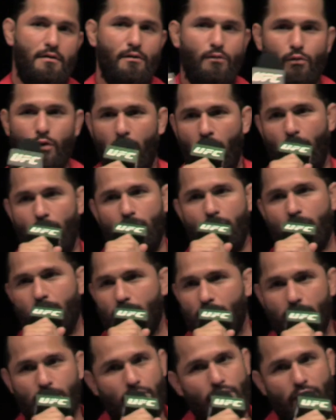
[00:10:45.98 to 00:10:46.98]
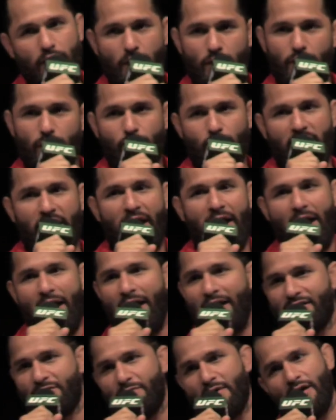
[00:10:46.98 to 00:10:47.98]
Well, you can't
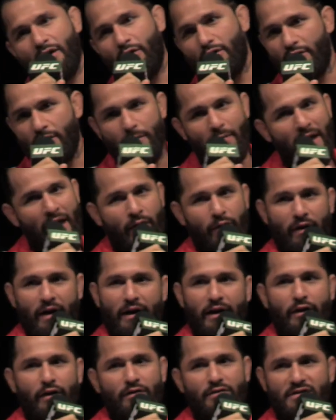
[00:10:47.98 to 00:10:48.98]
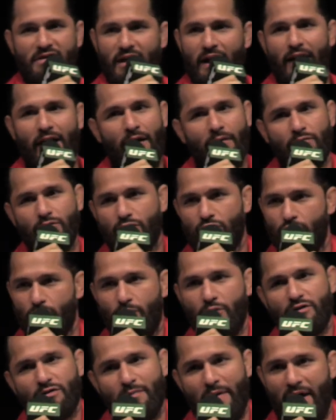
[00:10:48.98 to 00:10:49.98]
ask me. The man right here said I'm too
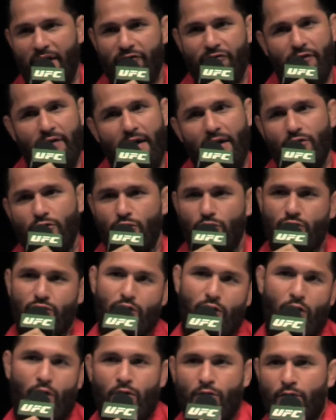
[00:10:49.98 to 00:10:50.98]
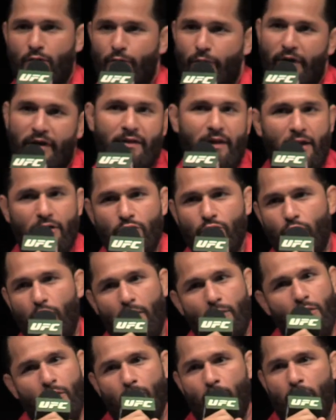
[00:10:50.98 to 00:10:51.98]
much man for that dude, so don't bring that dude
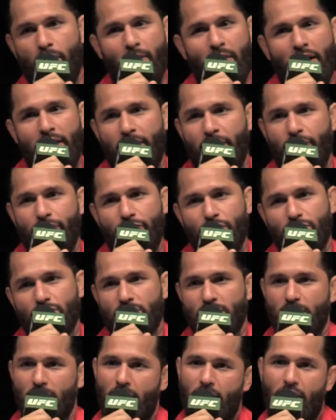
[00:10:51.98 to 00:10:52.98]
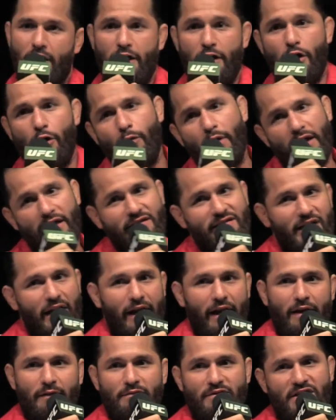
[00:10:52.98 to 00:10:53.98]
up no more in my interviews. He already said
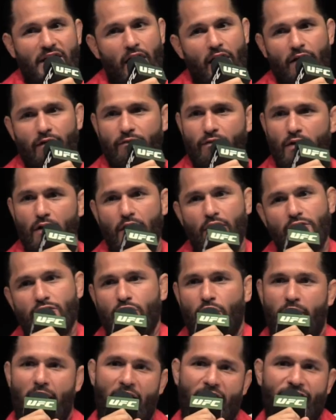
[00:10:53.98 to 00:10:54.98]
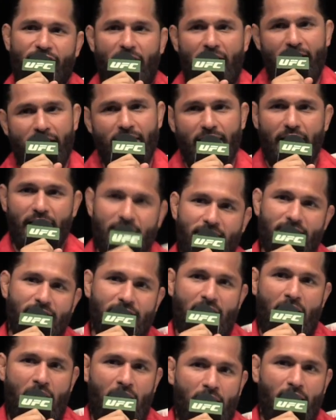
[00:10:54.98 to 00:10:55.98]
it himself, so that fight is
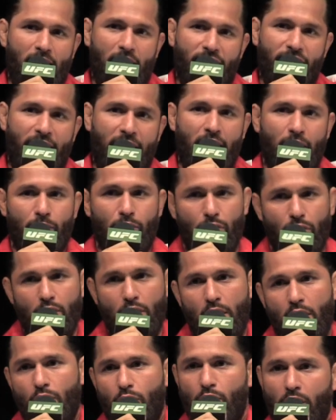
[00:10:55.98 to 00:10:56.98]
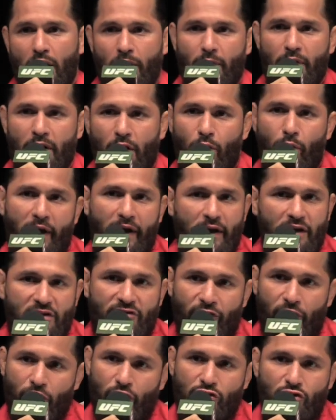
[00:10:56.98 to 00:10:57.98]
not available. What I'm going to wait is
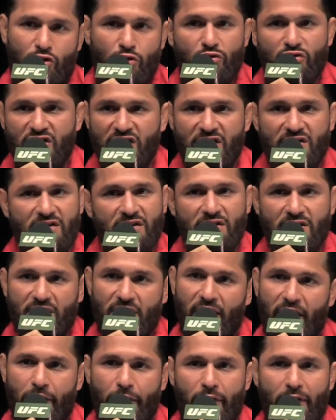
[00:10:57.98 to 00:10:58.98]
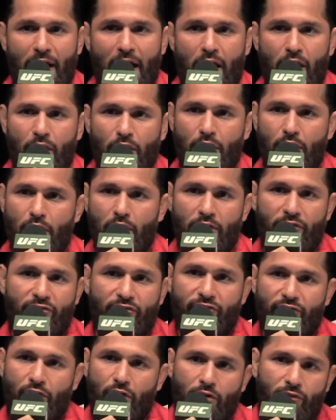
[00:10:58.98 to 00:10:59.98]
for those two sissies to clear it out
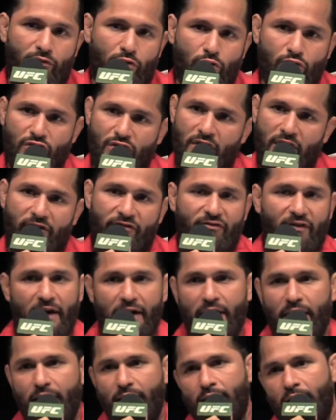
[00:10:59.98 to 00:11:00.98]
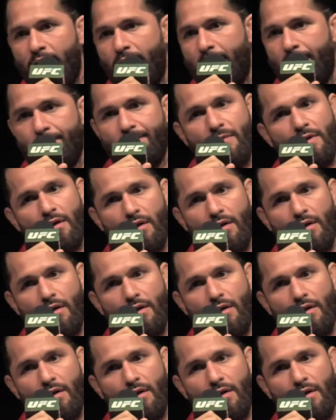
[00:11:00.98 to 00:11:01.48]
of who's going to fight, and then